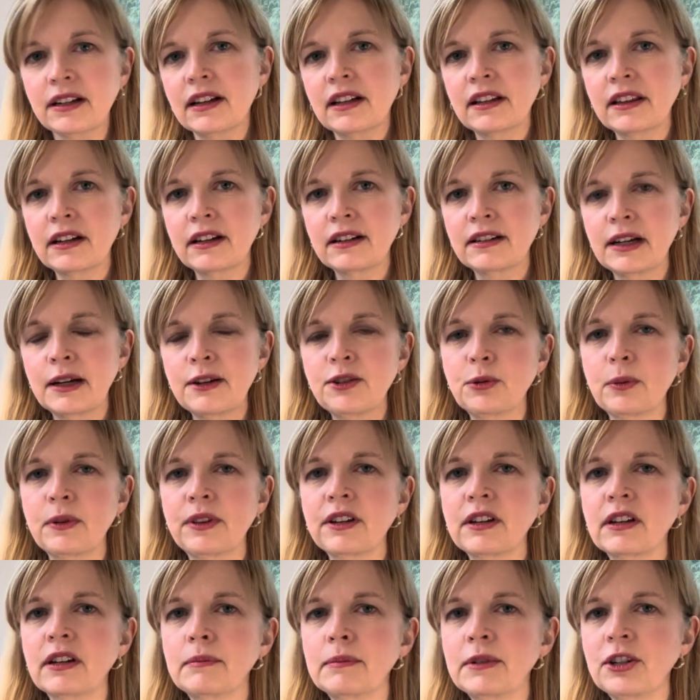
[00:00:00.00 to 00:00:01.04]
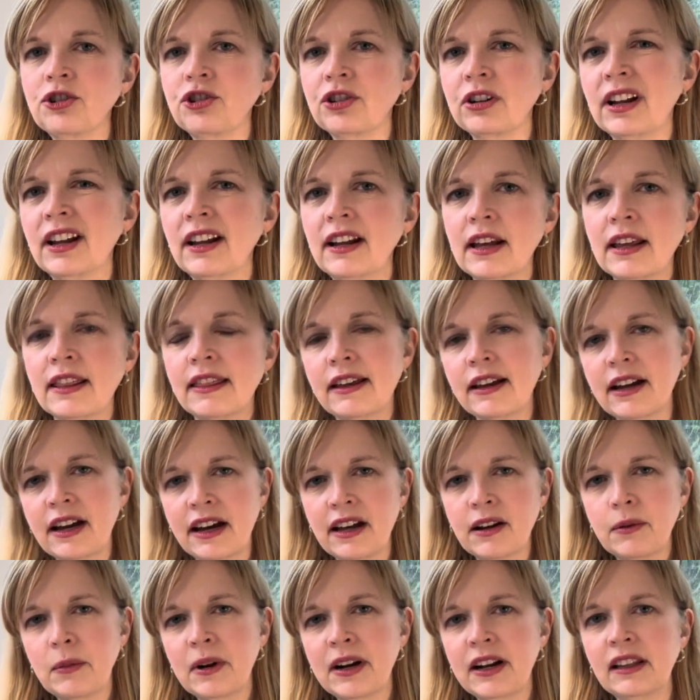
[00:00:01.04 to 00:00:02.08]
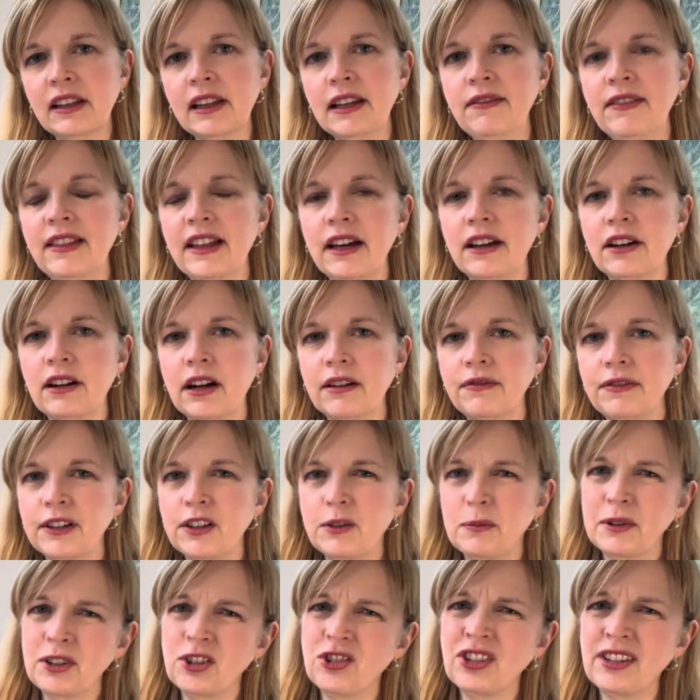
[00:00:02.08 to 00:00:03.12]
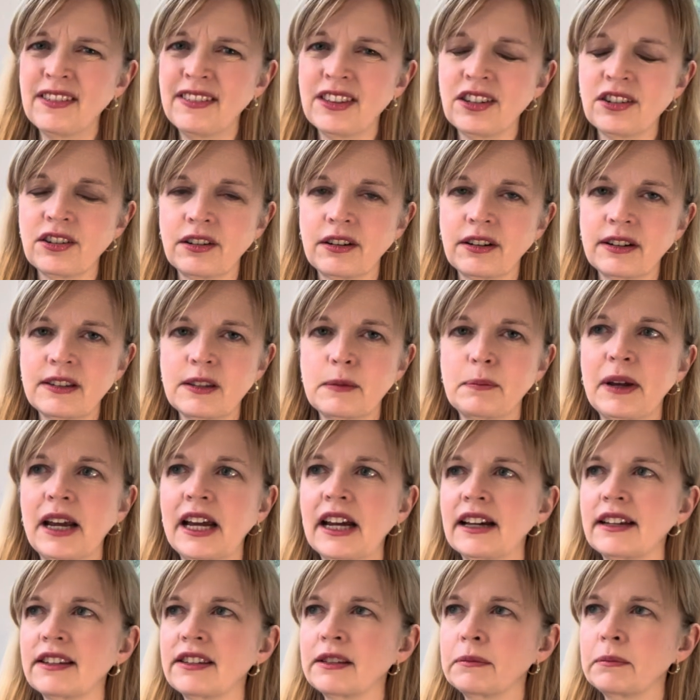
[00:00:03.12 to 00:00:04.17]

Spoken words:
A lot of times with a commission, they kind of want to leave that off, especially if the dog is passed.